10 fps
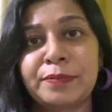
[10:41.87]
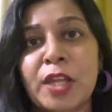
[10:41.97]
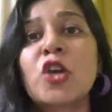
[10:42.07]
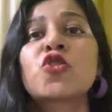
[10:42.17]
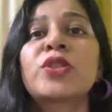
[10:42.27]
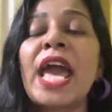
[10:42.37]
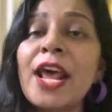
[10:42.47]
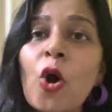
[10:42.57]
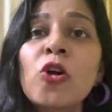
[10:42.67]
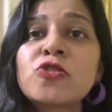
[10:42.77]
So there
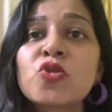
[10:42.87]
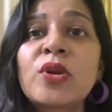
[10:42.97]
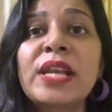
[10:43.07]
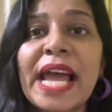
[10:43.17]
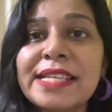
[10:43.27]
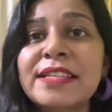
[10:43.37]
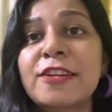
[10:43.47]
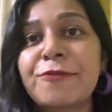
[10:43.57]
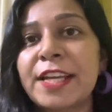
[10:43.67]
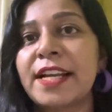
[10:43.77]
also lies a
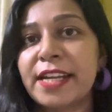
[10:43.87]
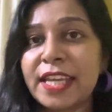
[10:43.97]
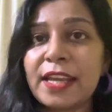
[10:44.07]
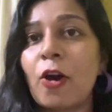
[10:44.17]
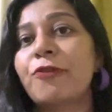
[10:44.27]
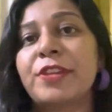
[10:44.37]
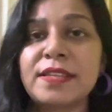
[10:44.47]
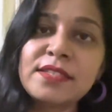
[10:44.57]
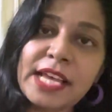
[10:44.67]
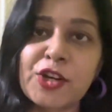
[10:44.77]
difficulty of these
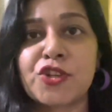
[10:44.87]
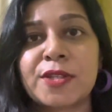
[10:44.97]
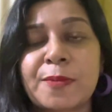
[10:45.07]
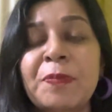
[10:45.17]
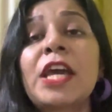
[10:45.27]
sections.